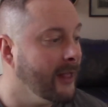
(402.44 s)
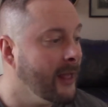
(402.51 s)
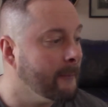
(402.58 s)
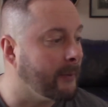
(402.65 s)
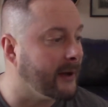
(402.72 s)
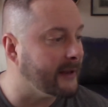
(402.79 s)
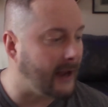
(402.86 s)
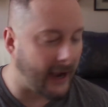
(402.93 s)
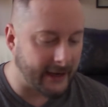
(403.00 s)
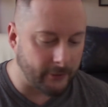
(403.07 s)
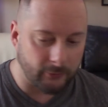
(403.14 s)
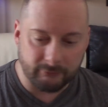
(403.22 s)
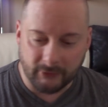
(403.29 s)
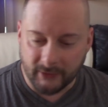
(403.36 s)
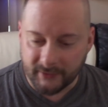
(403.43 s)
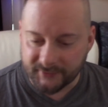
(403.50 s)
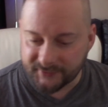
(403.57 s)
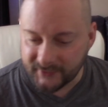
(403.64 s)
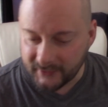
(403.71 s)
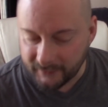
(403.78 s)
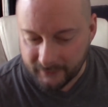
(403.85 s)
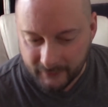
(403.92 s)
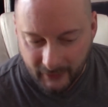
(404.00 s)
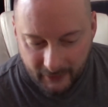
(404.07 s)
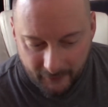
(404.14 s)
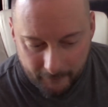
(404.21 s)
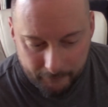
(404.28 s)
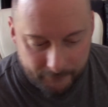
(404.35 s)
But I don't really see
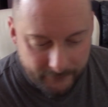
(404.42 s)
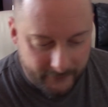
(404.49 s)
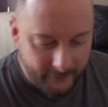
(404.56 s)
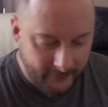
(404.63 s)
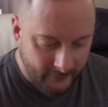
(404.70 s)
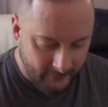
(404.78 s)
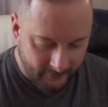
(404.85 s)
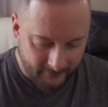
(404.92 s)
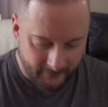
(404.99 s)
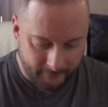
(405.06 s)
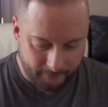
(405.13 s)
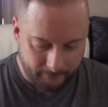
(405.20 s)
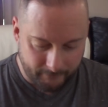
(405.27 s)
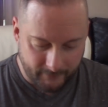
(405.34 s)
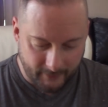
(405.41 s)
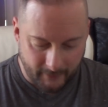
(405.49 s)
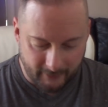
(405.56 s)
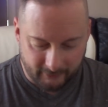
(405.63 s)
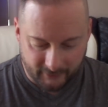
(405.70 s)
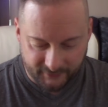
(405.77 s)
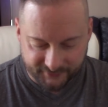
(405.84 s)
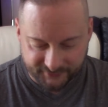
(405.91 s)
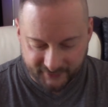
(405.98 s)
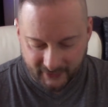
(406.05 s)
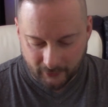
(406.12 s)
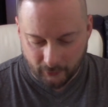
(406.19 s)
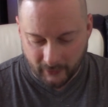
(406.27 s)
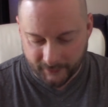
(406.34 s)
I'm not really
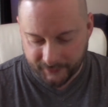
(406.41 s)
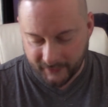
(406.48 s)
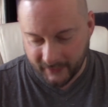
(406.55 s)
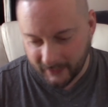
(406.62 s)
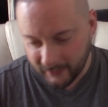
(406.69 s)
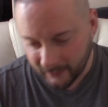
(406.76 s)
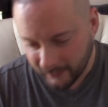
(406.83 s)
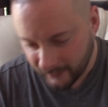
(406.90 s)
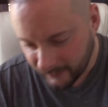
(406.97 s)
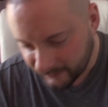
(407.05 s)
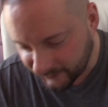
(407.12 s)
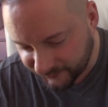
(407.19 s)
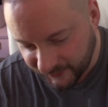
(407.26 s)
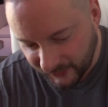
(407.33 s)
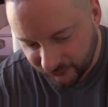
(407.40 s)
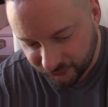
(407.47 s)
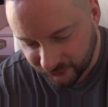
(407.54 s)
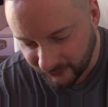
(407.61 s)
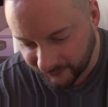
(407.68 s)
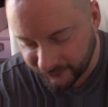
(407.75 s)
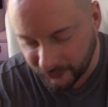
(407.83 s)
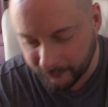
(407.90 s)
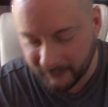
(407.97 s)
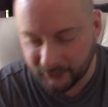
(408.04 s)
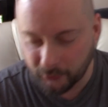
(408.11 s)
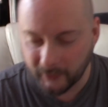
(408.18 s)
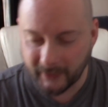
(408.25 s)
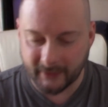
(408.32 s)
seeing what the distinction is here
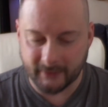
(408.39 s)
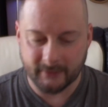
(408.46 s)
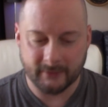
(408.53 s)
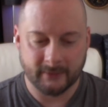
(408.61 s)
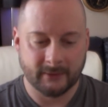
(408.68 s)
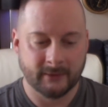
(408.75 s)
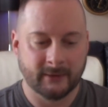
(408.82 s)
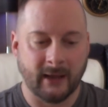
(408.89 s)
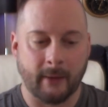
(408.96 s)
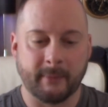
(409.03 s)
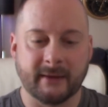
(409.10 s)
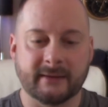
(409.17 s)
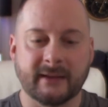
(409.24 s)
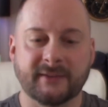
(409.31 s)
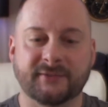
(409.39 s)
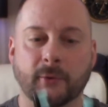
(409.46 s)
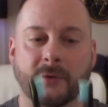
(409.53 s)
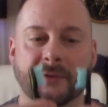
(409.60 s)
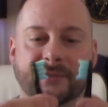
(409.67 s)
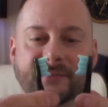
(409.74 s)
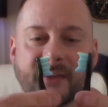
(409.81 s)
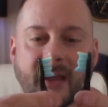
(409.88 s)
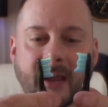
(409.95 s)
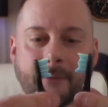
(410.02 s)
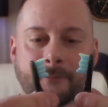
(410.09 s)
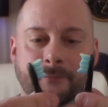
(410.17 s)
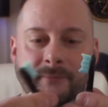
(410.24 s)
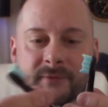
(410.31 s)
between, I mean, these two are the
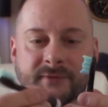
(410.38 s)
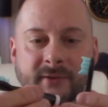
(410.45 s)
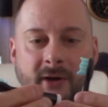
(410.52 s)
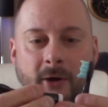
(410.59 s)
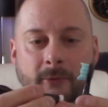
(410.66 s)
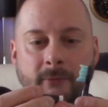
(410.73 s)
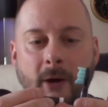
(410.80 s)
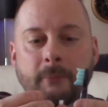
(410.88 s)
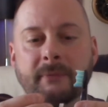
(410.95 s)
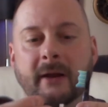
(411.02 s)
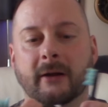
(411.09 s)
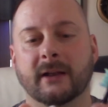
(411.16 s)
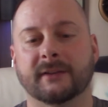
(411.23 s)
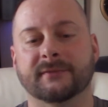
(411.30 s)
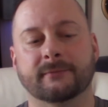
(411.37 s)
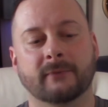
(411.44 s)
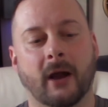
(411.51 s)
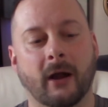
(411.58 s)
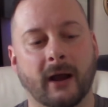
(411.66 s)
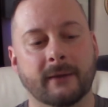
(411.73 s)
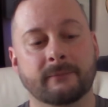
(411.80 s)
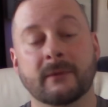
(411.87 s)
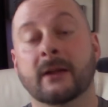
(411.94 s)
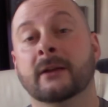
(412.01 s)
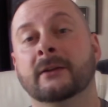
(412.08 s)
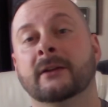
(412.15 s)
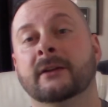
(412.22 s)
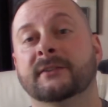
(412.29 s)
same. So, oh, there it is. All right.
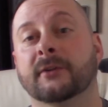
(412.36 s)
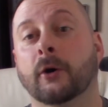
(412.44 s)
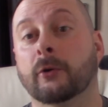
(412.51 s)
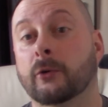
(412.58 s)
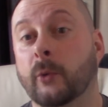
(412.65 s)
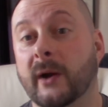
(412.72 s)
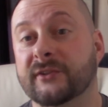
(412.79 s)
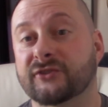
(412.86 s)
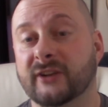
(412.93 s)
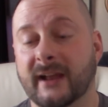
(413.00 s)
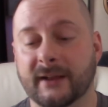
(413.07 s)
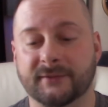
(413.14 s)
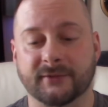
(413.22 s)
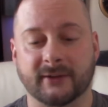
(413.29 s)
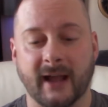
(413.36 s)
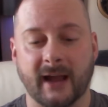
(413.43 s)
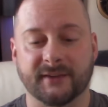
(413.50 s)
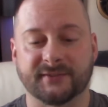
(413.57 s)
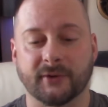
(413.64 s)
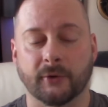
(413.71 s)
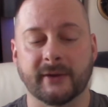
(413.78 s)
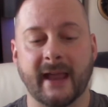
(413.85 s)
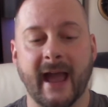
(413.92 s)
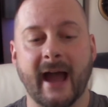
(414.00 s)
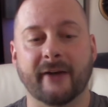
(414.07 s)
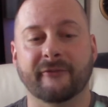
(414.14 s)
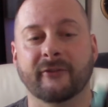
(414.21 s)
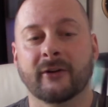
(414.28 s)
So question answered, guys. So you
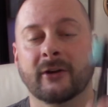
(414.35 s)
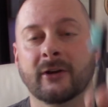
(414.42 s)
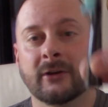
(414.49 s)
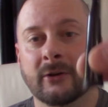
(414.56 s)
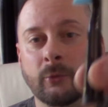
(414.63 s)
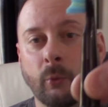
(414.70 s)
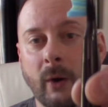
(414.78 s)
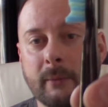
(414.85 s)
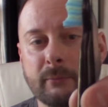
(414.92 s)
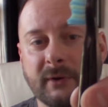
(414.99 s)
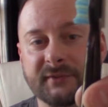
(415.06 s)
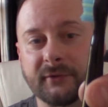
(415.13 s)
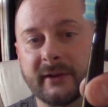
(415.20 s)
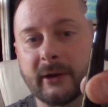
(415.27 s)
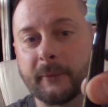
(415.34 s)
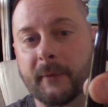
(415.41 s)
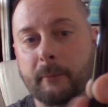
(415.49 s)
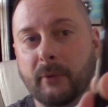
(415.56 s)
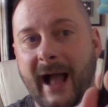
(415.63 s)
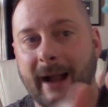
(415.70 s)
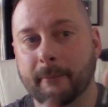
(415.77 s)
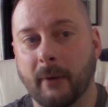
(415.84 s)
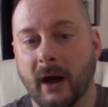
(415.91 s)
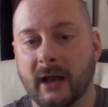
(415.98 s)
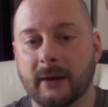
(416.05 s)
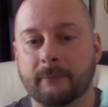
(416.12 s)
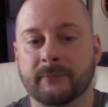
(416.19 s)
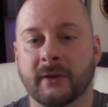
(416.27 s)
have one bristle here with the black
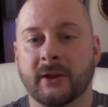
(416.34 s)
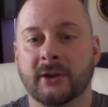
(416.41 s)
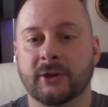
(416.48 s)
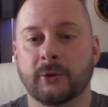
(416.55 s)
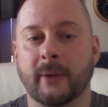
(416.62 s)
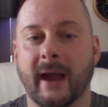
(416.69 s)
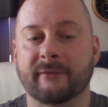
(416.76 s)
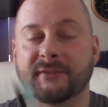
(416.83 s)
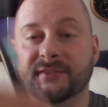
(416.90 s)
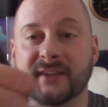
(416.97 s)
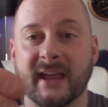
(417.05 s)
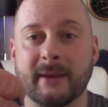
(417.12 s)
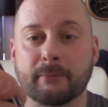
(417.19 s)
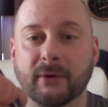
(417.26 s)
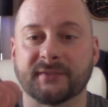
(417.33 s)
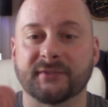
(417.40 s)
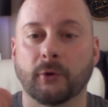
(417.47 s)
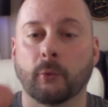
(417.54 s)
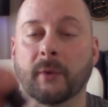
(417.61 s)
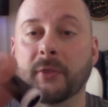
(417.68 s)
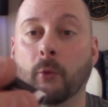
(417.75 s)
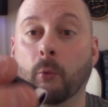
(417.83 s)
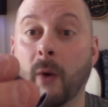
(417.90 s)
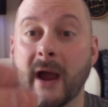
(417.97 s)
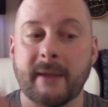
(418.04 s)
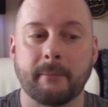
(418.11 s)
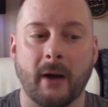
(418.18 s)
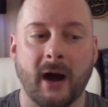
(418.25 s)
bottom, you have the same bristle with the
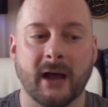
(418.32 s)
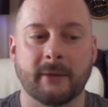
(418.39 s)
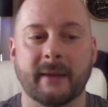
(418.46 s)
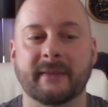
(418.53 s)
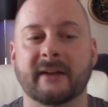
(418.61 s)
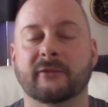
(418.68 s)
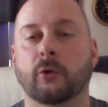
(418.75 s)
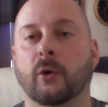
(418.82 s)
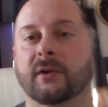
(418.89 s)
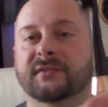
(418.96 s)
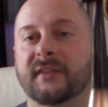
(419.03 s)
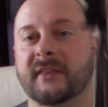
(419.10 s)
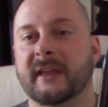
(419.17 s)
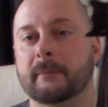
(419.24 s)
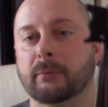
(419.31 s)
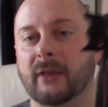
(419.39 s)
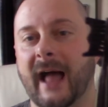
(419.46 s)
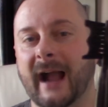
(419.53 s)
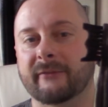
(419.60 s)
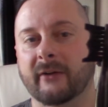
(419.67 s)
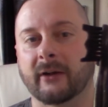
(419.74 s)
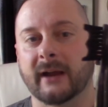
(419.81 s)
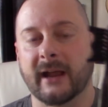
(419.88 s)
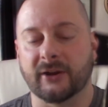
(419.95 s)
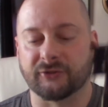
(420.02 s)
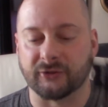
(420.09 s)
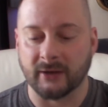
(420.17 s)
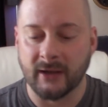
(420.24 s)
white bottom, and then of course the black
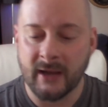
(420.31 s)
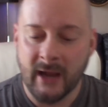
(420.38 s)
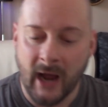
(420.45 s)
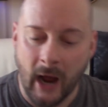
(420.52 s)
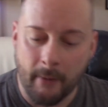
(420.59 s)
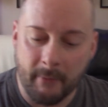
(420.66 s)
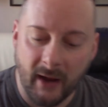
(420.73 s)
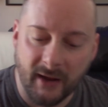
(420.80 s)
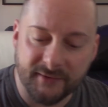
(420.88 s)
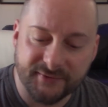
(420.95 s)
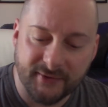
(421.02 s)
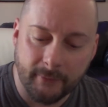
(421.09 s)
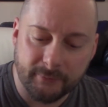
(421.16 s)
variation. And some